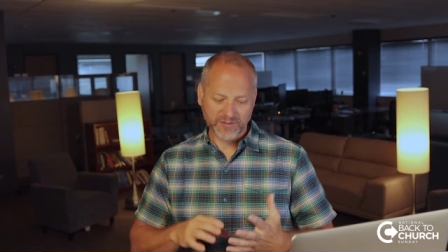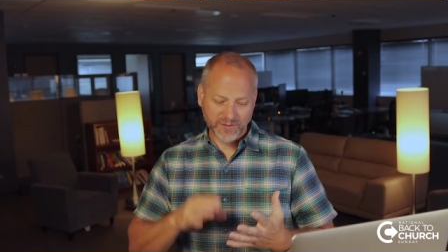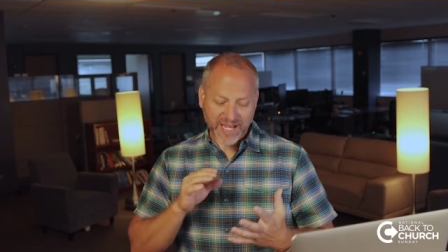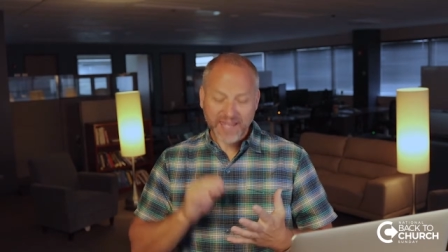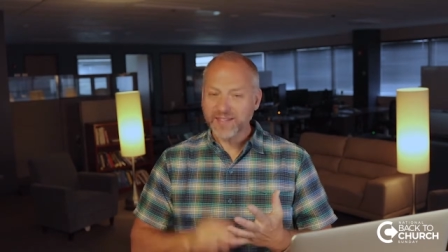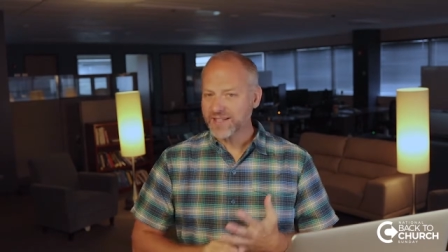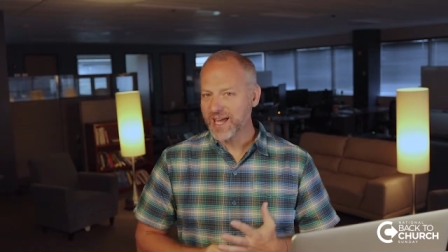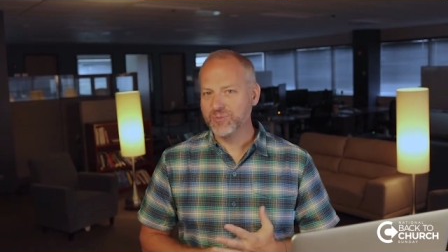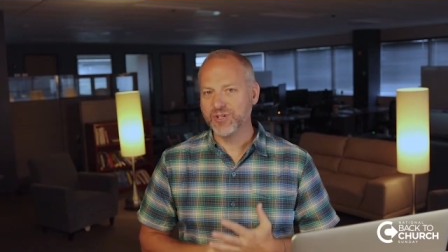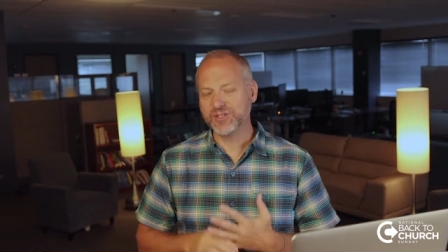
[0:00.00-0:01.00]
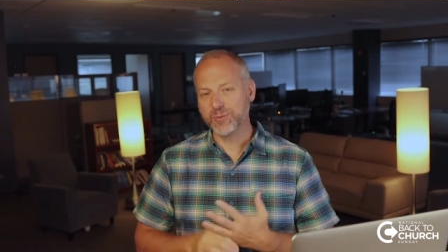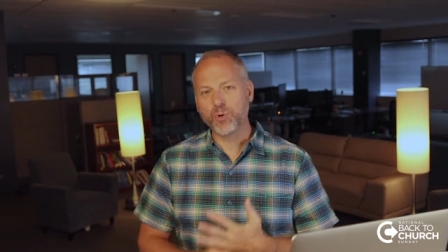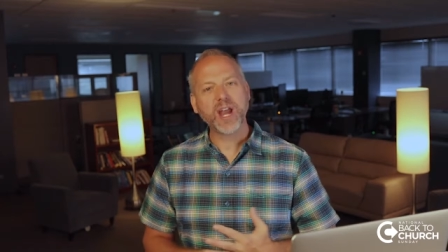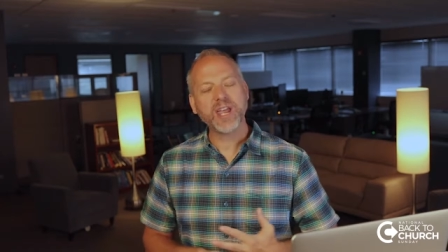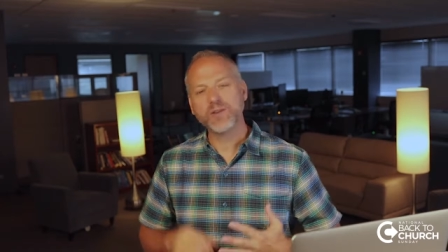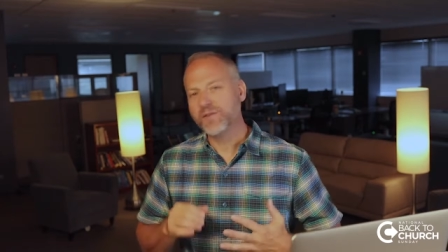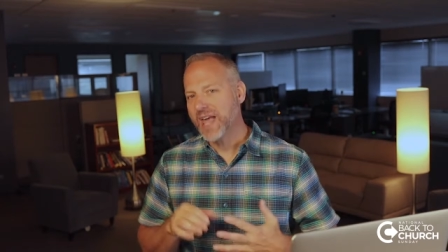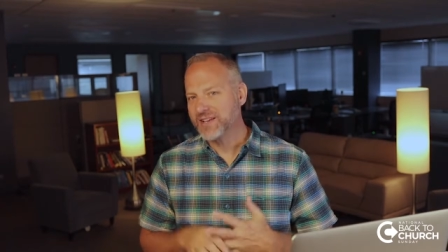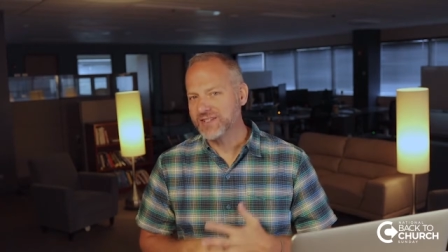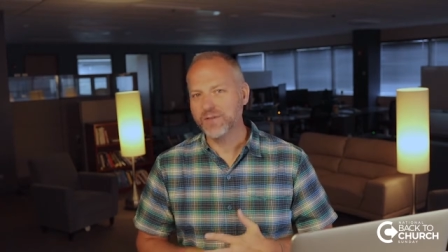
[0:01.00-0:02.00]
you've taken time to pray, you've
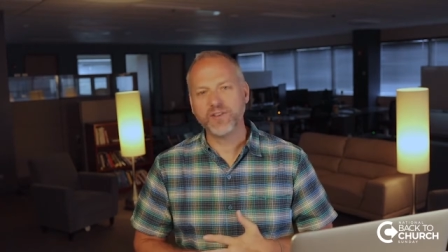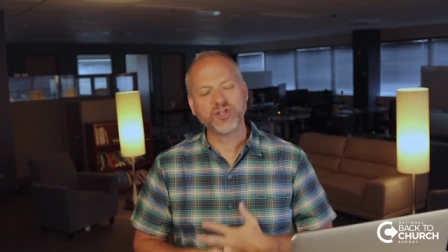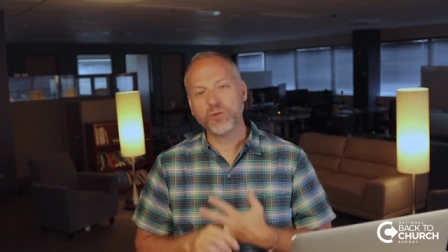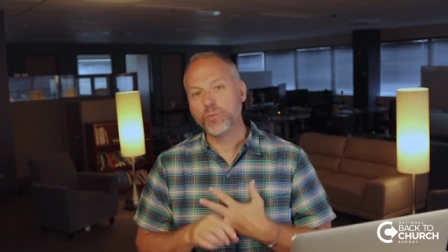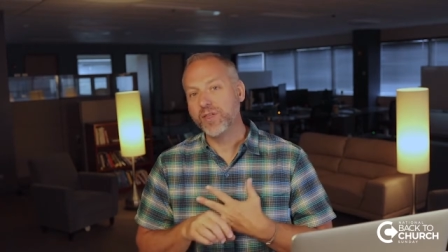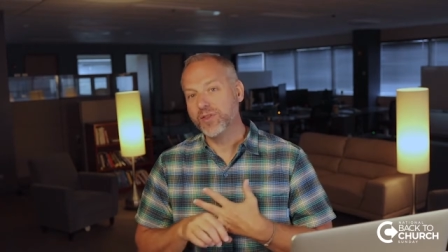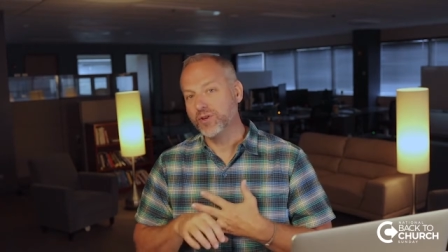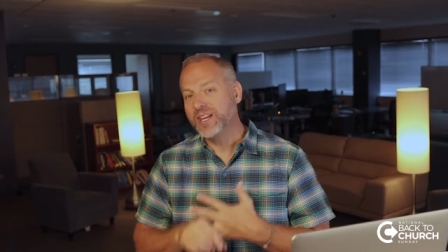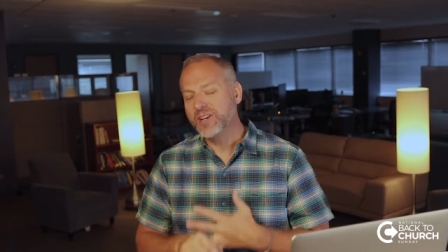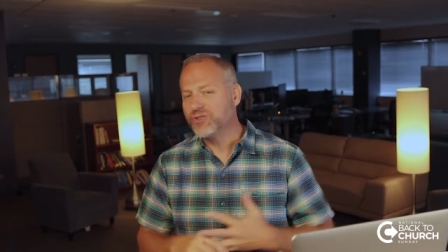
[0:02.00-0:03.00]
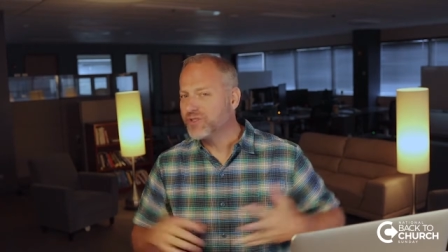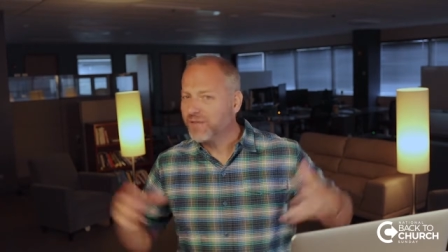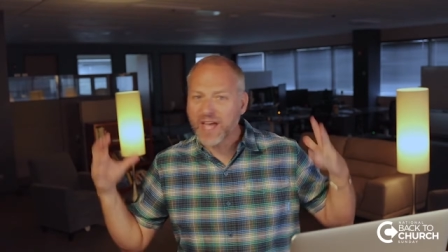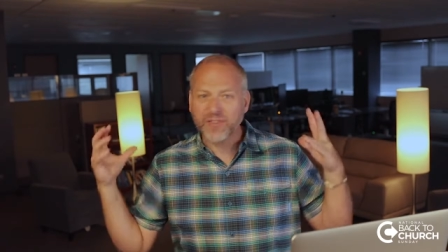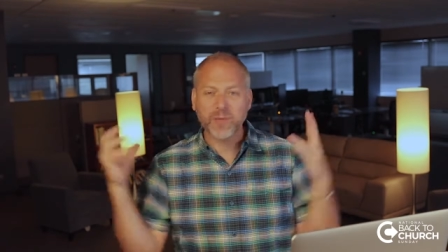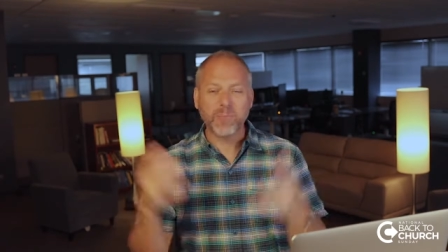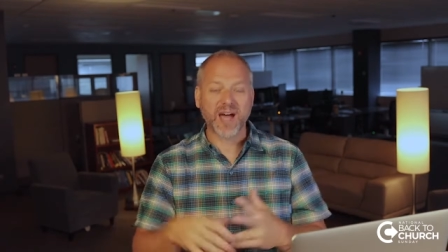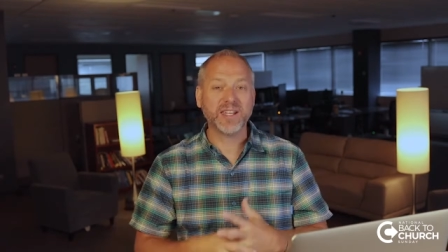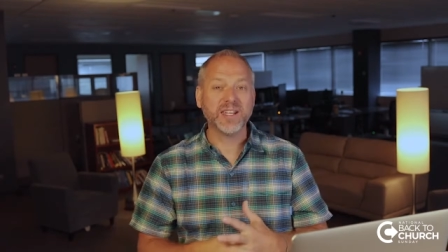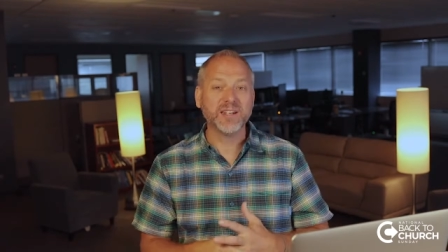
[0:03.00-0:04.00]
cast a vision with your leaders, you've got them
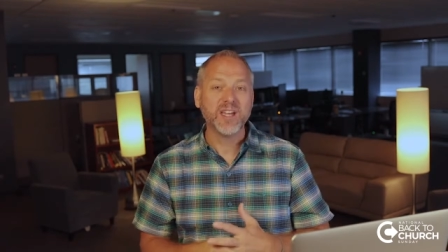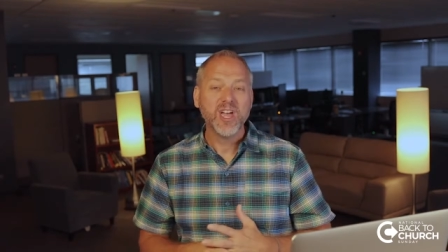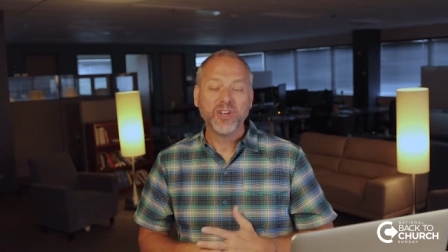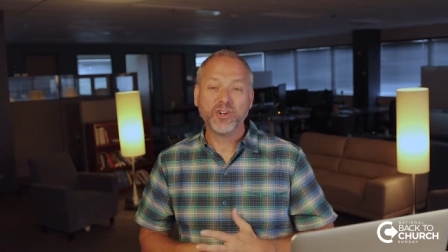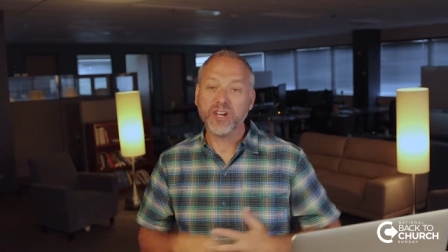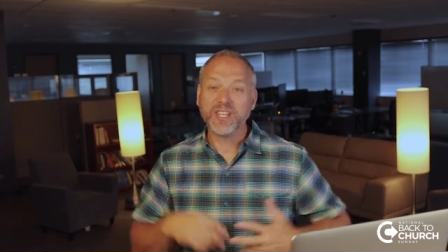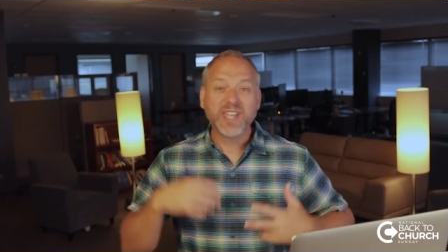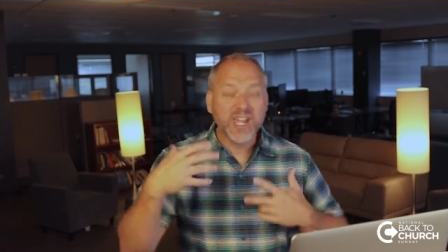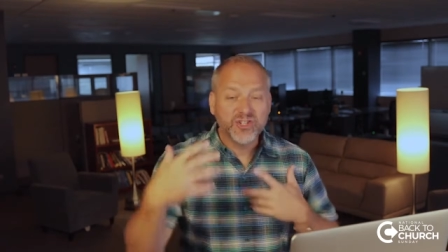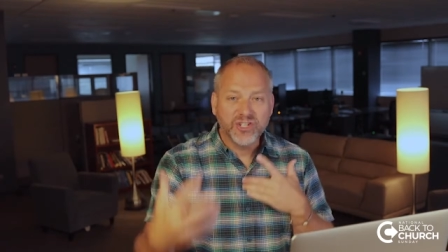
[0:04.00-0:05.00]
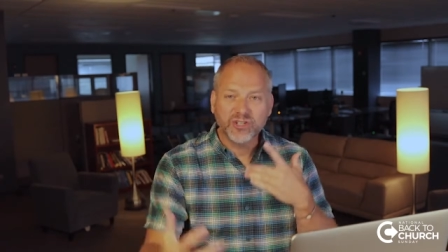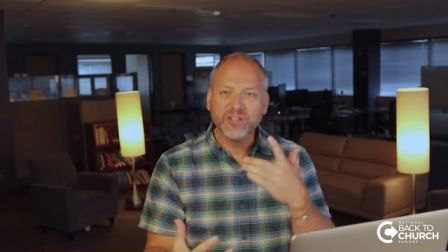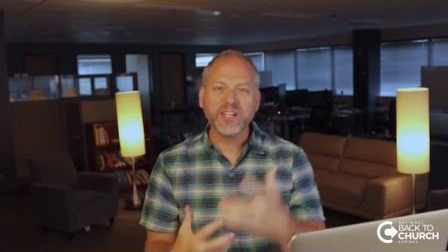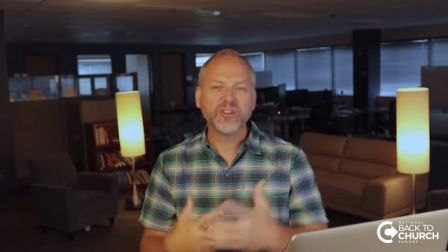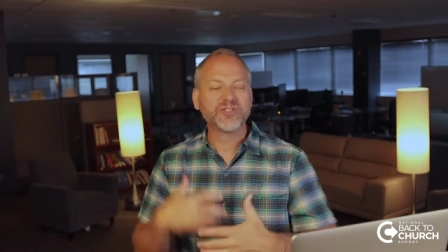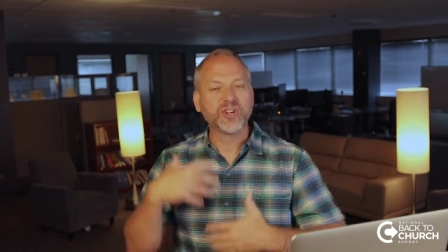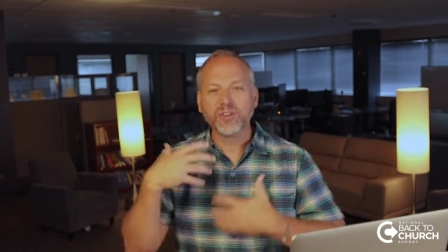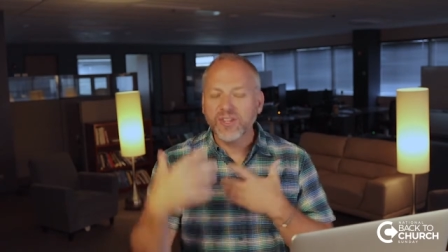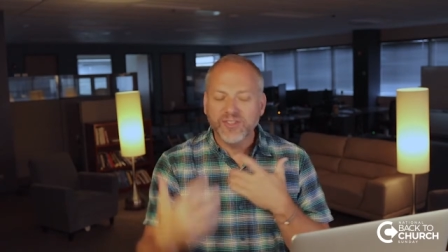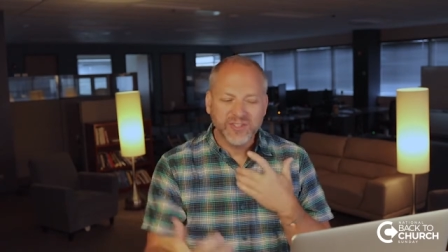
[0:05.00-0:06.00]
bought in, you're engaging your leaders, you're
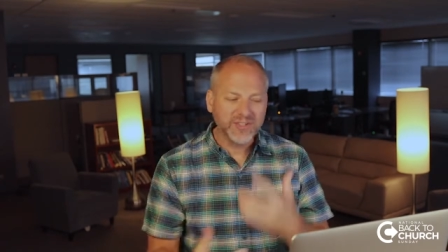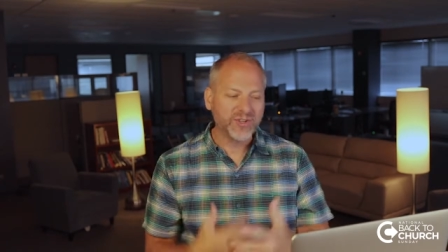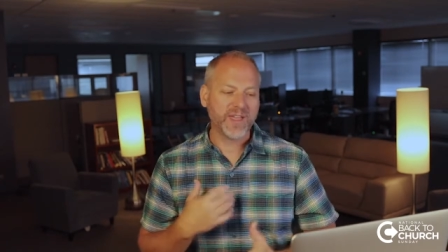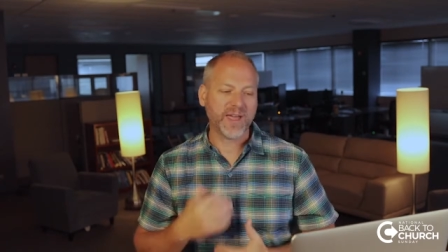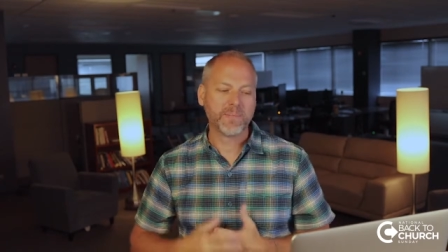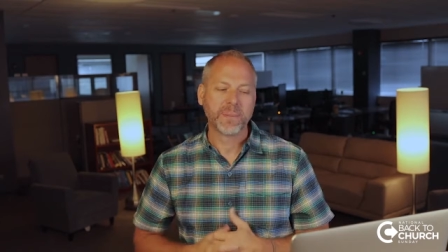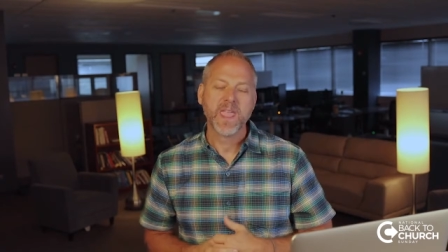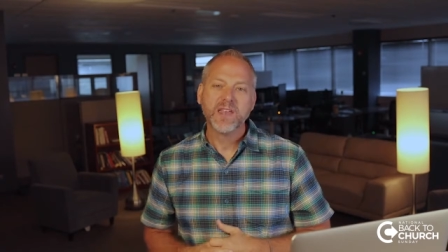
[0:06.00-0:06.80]
listening to them.